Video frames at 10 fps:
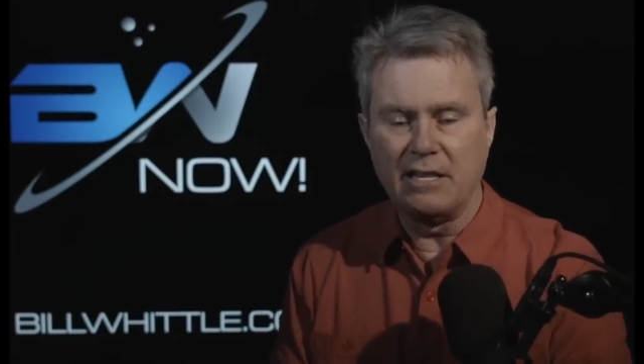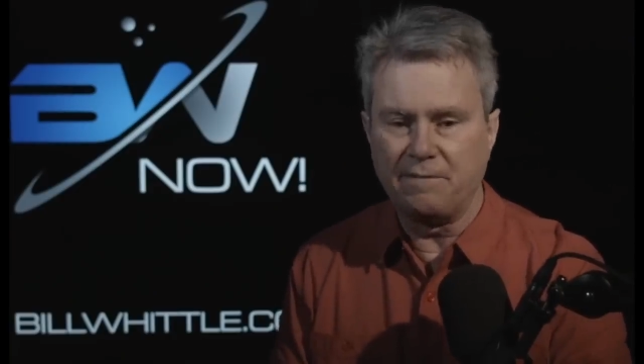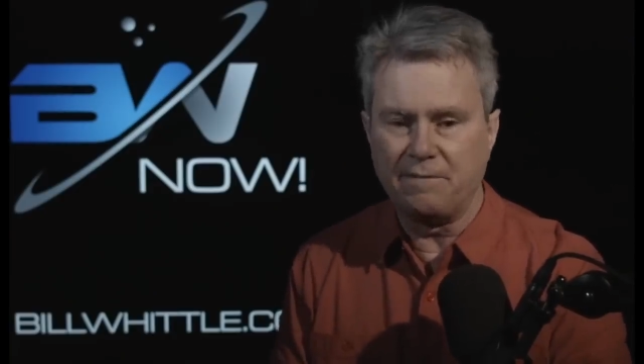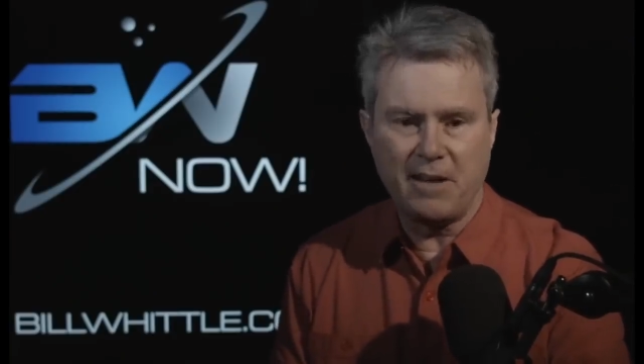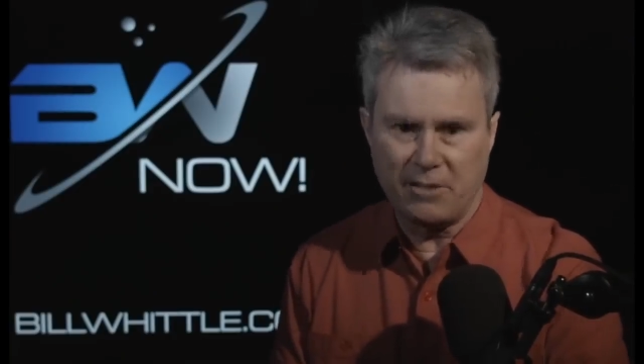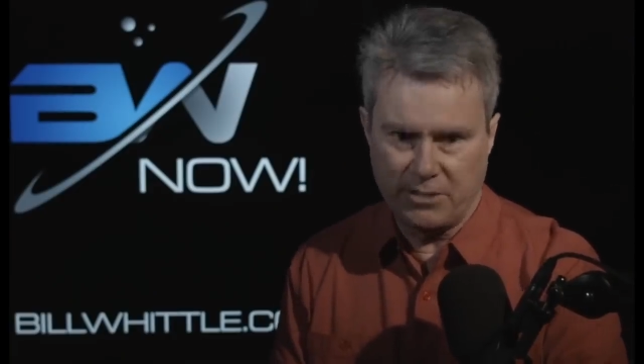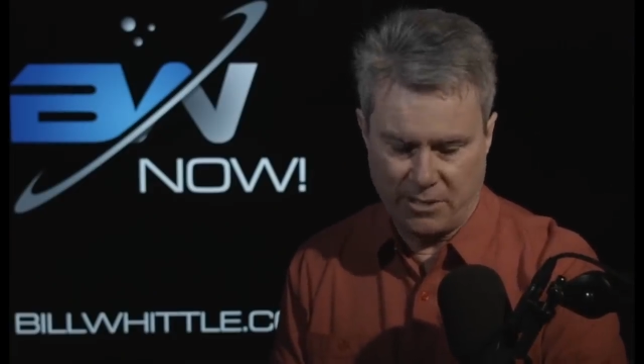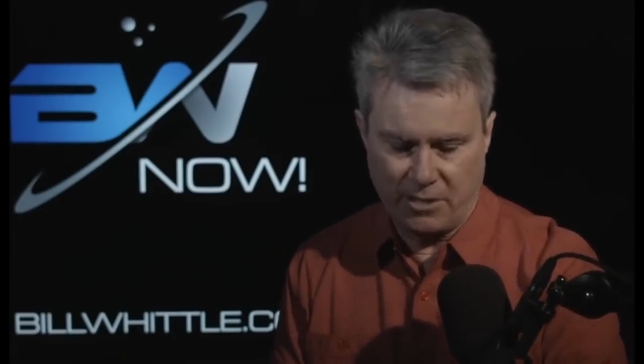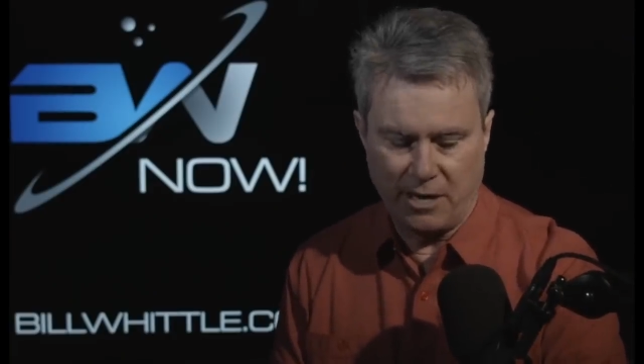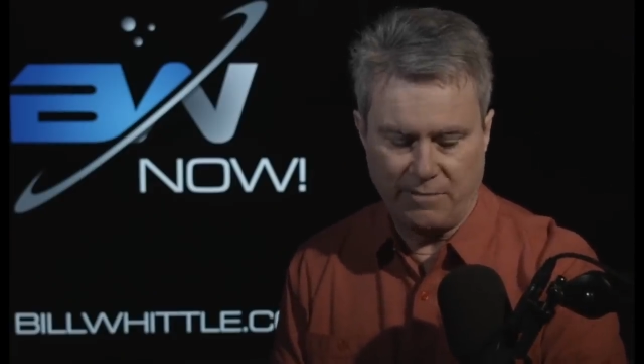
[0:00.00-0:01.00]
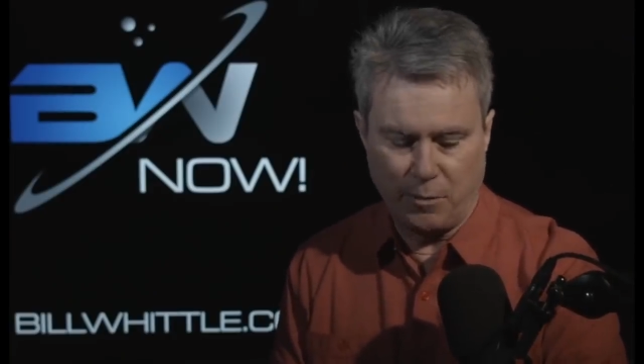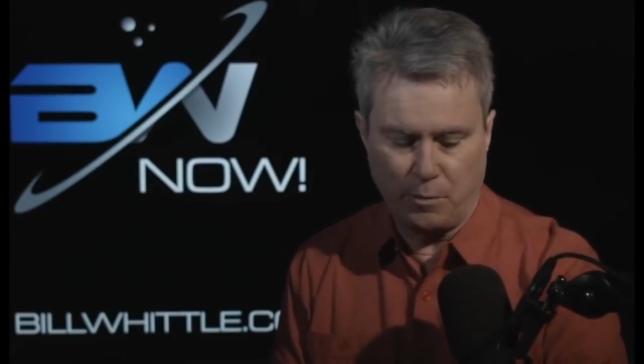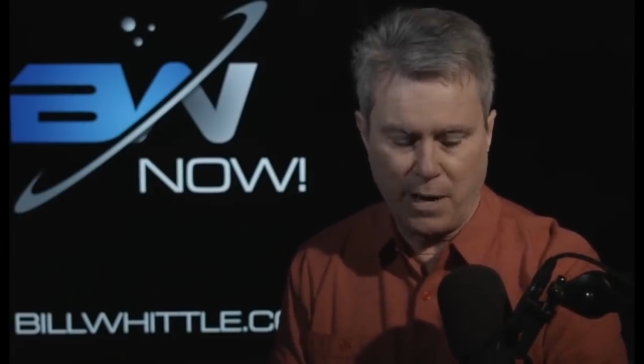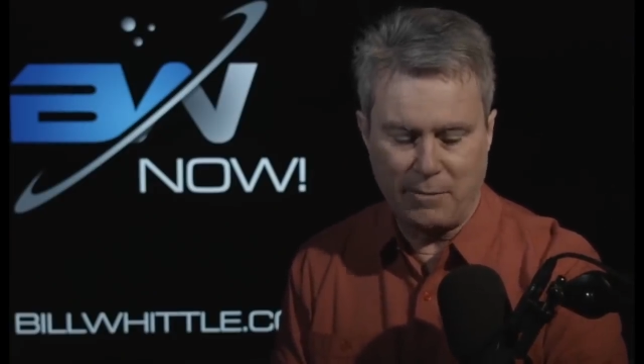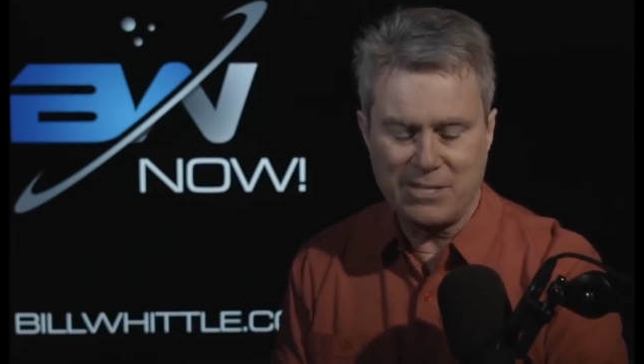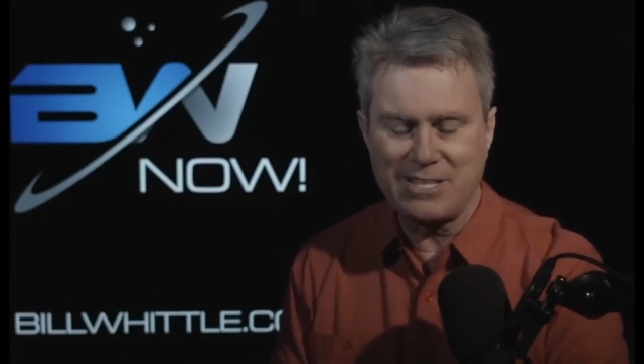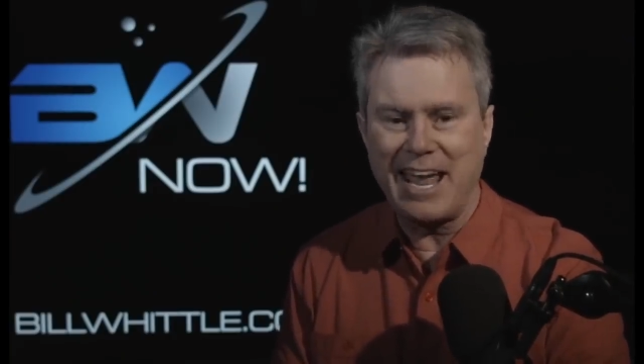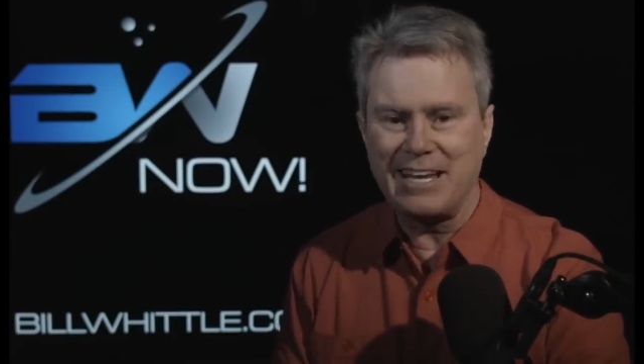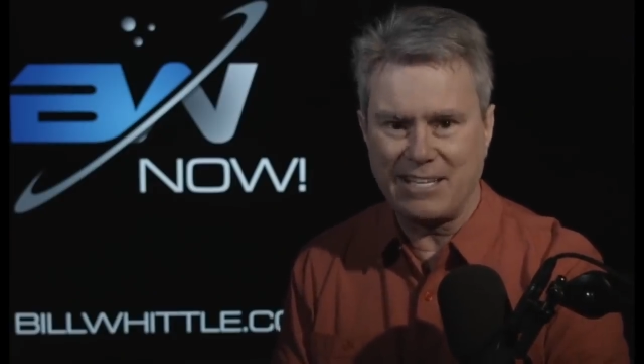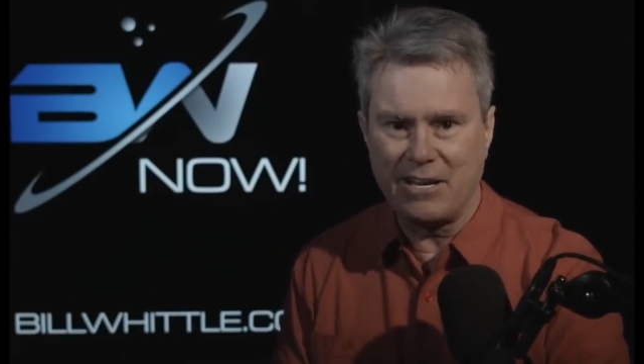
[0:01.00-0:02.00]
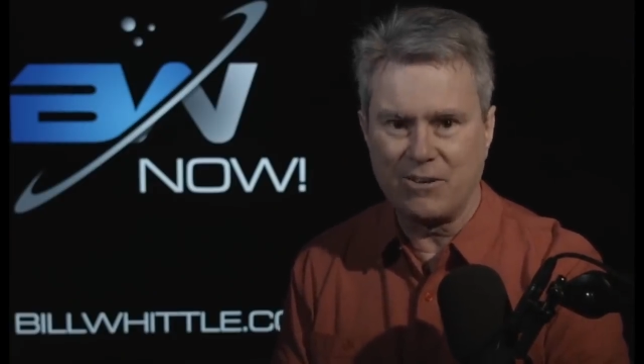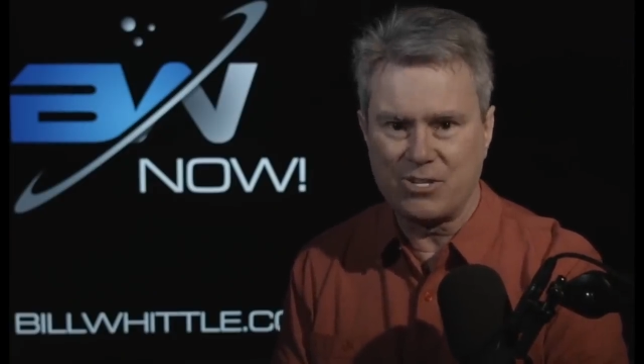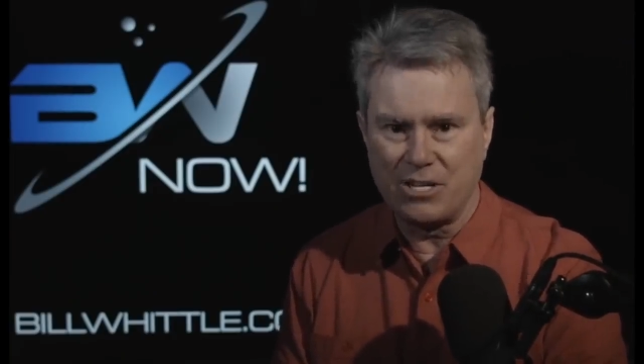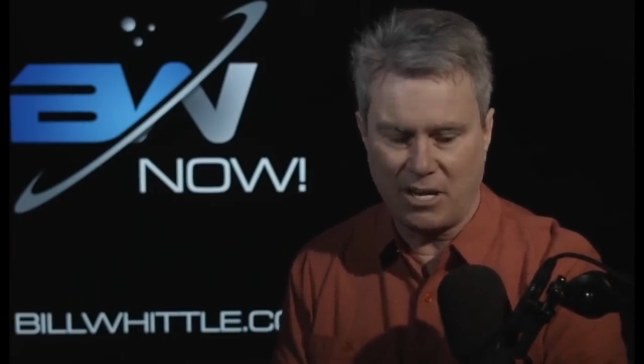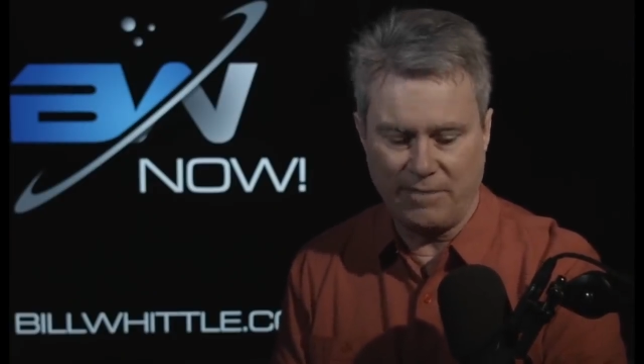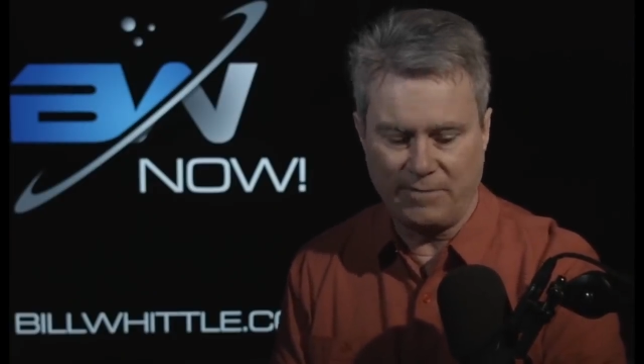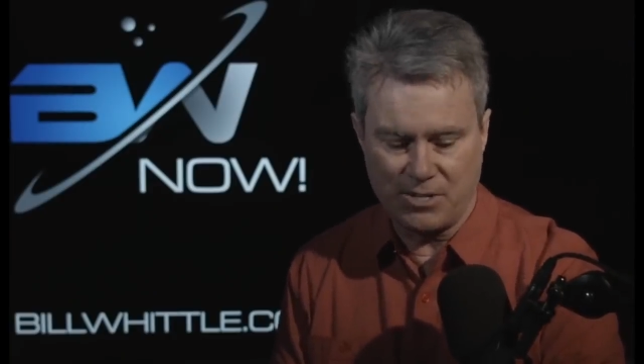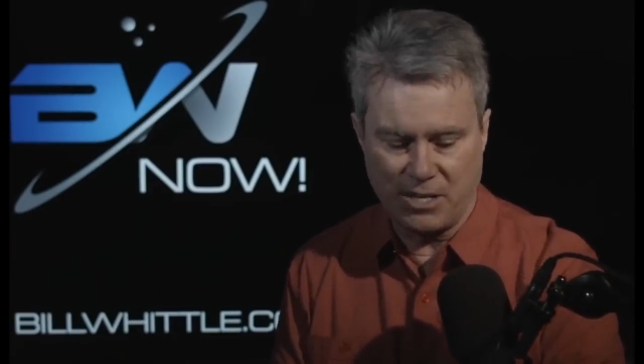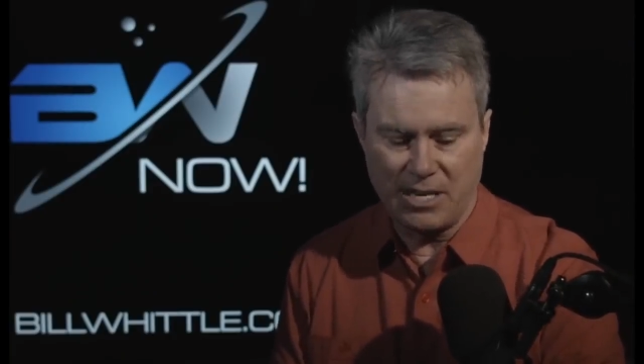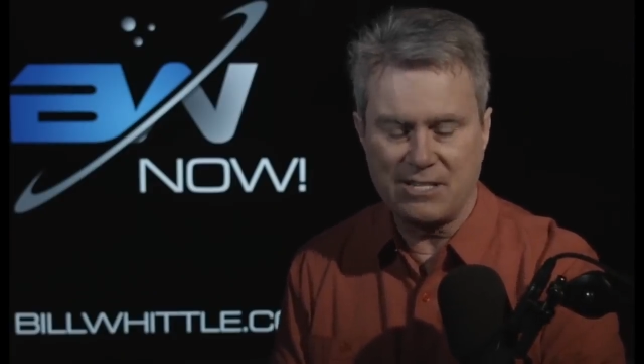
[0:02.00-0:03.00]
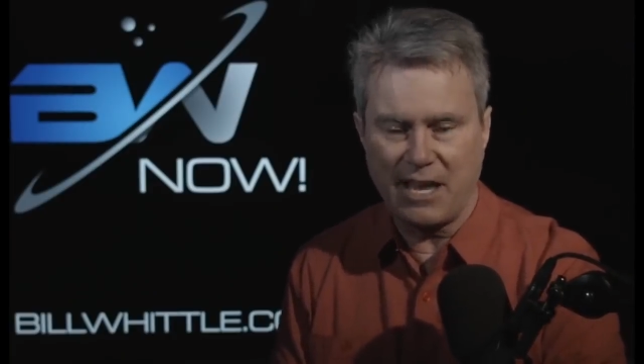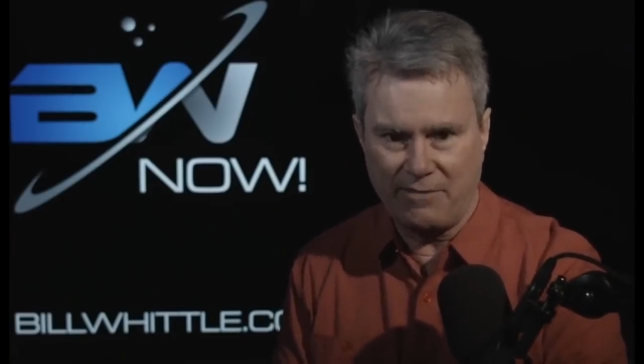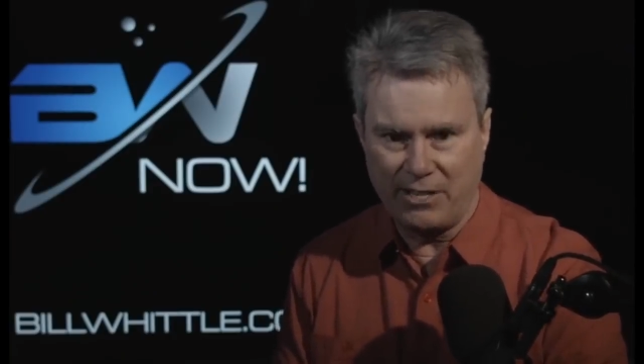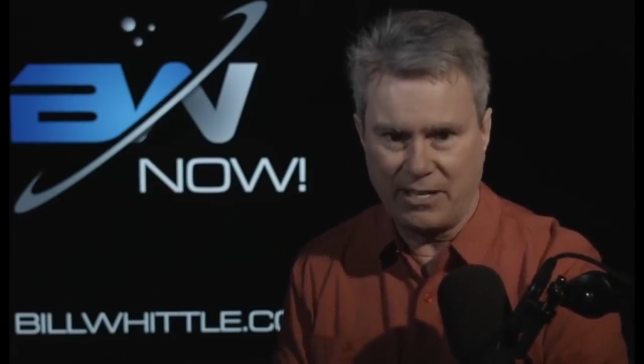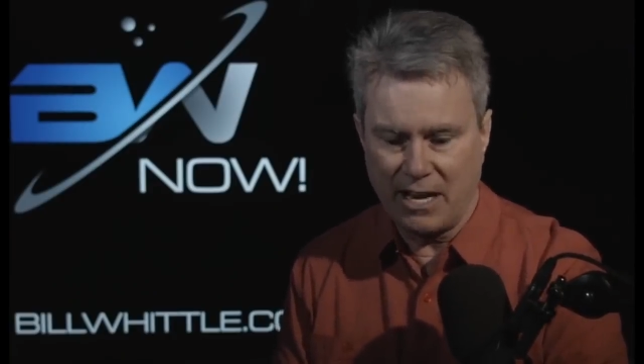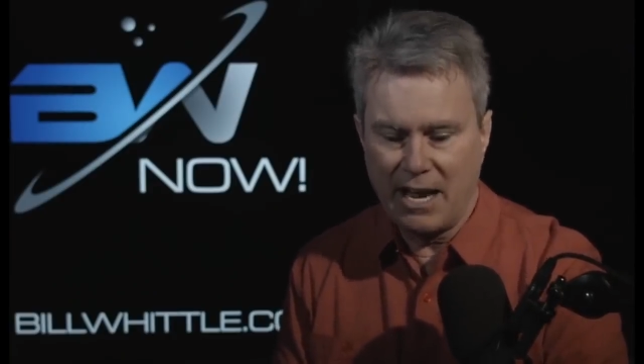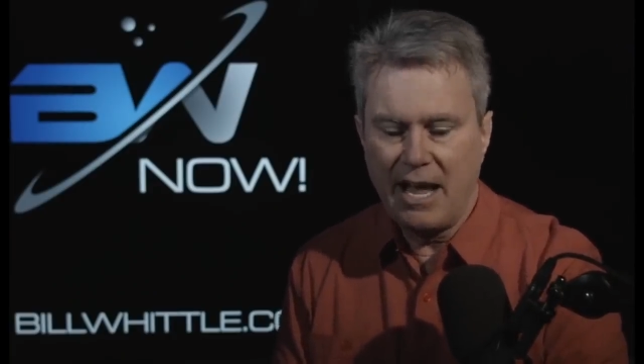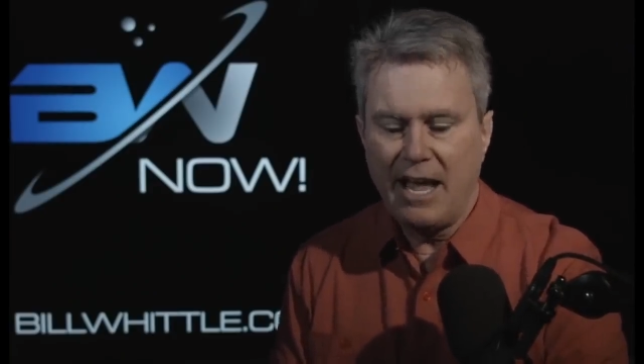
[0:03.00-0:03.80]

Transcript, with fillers: The failure of Obama's 8 years in office is evident.